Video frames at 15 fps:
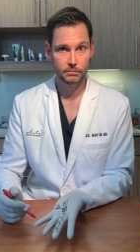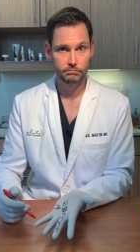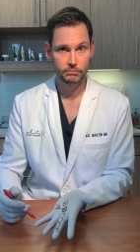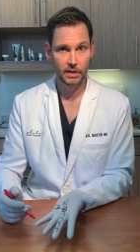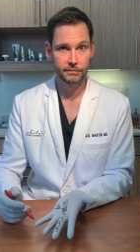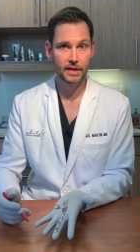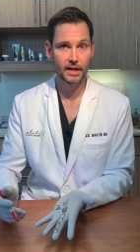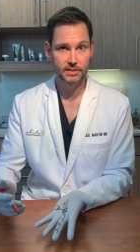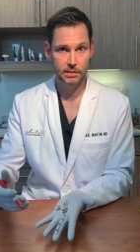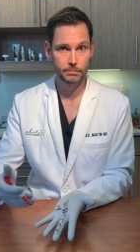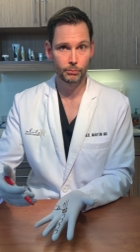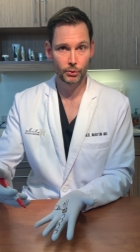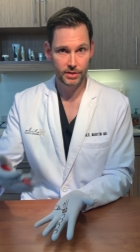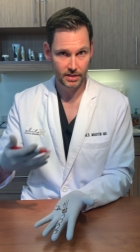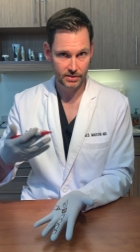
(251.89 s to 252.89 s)
have got some
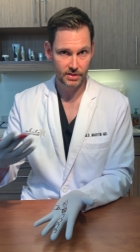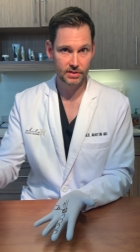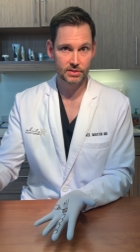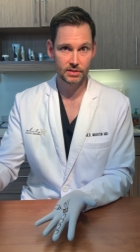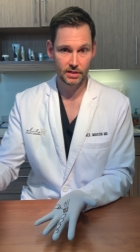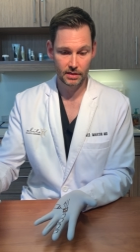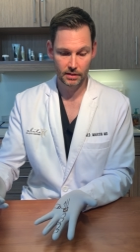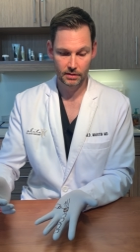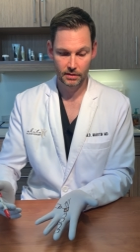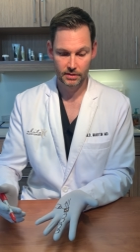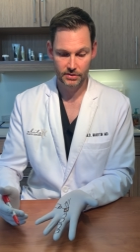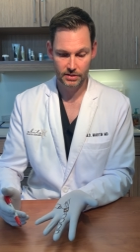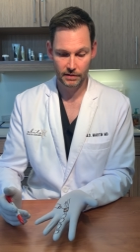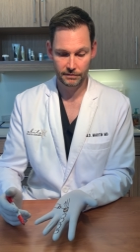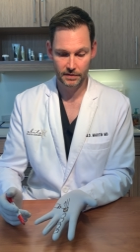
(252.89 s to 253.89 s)
pre-existing
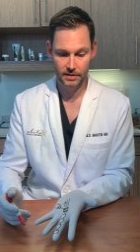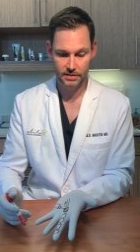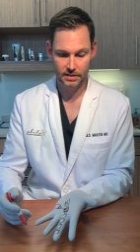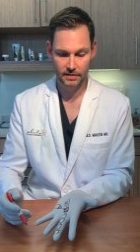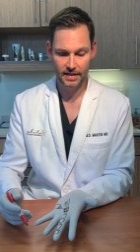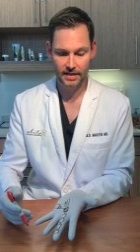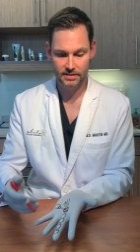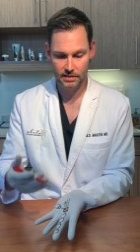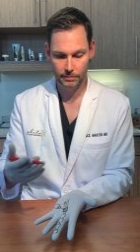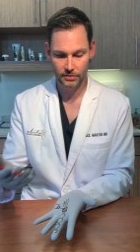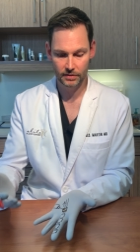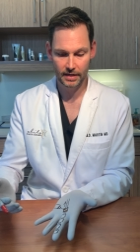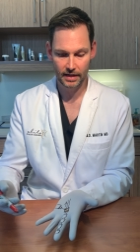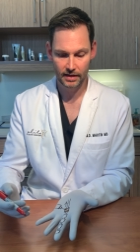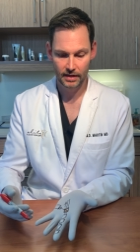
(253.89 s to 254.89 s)
stiffness, and that's something
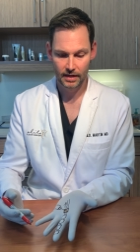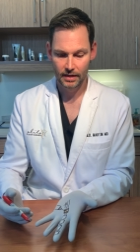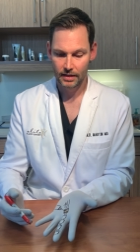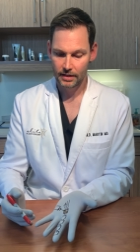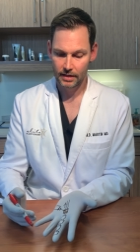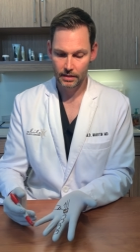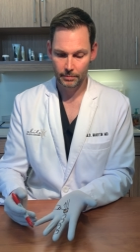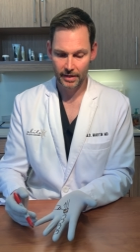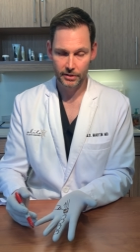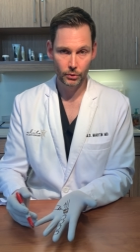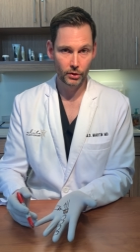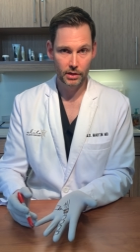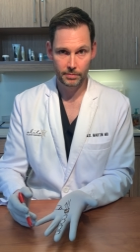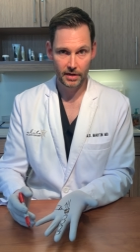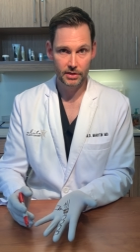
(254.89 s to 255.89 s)
that in a
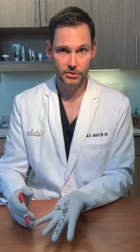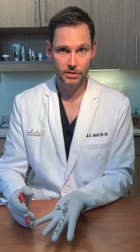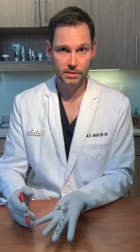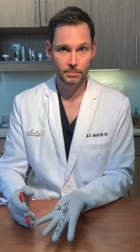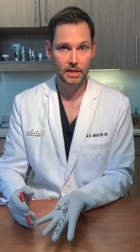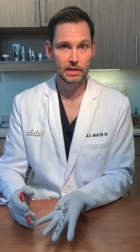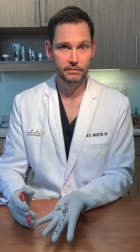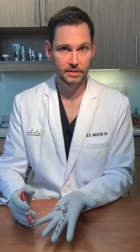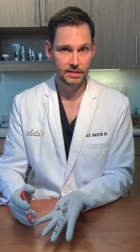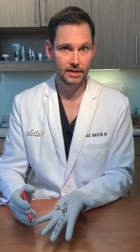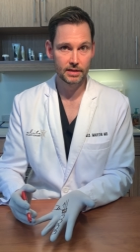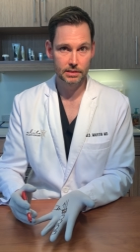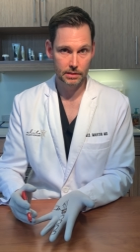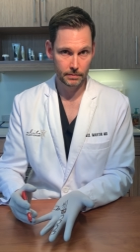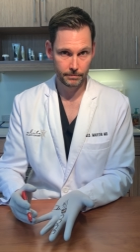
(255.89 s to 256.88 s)
minority of patients may even
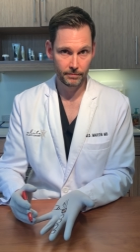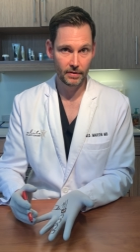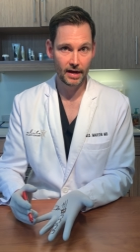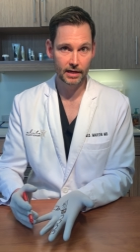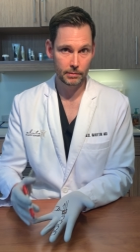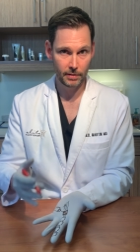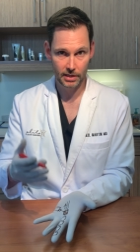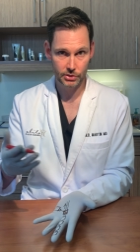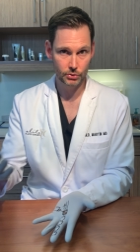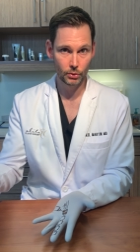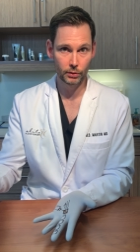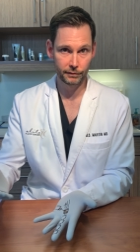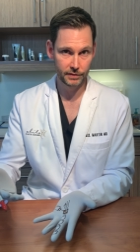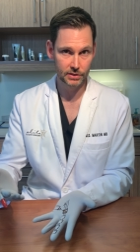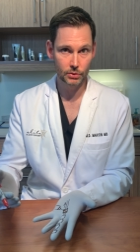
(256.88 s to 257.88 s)
take some occupational
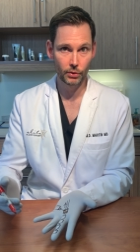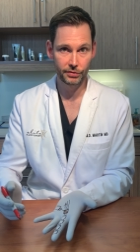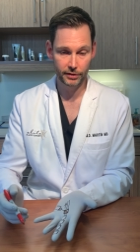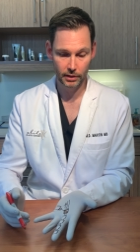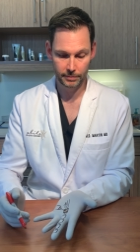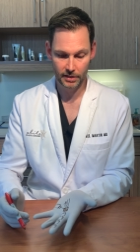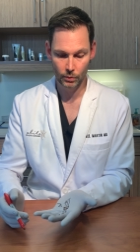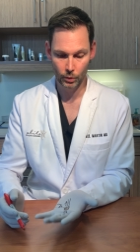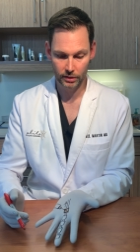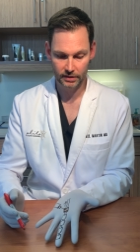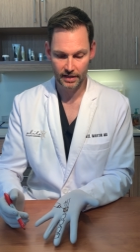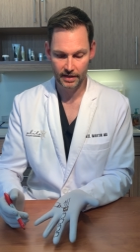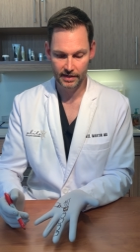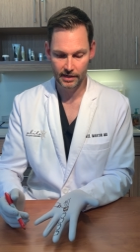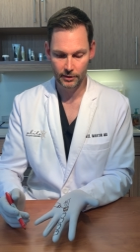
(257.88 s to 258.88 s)
or physical therapy to work
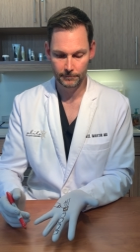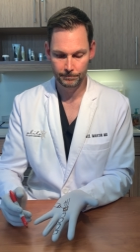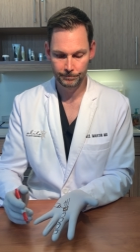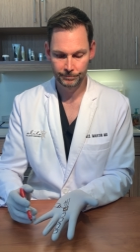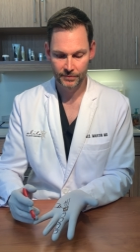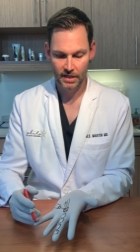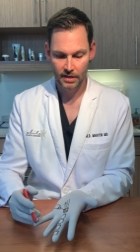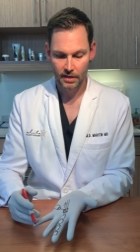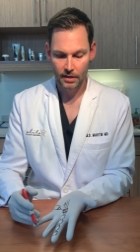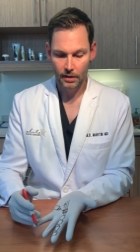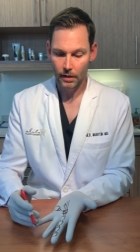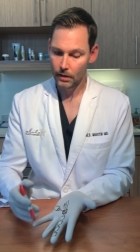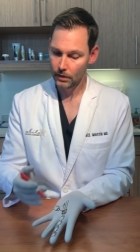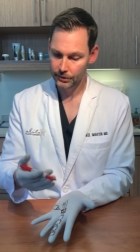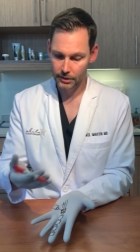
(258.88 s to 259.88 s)
that out.
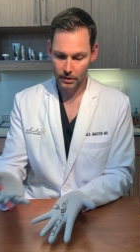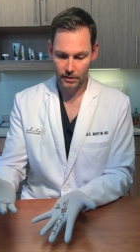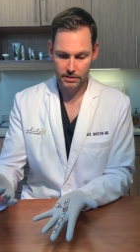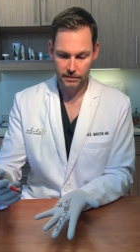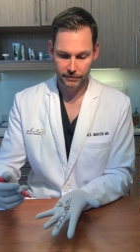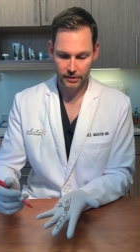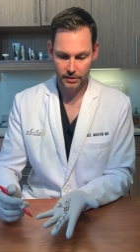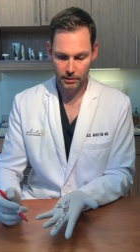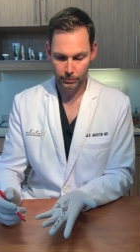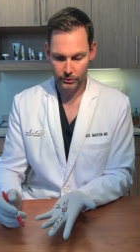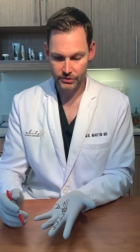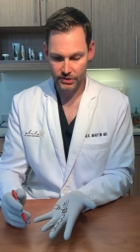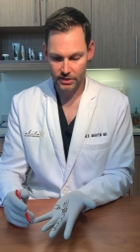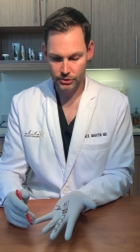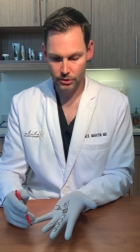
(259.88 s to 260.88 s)
All in all, it's a very good
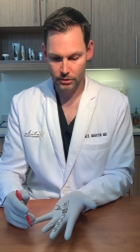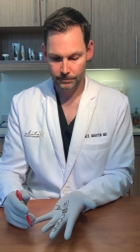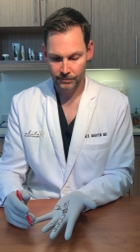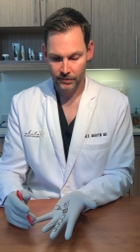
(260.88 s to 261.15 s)
procedure.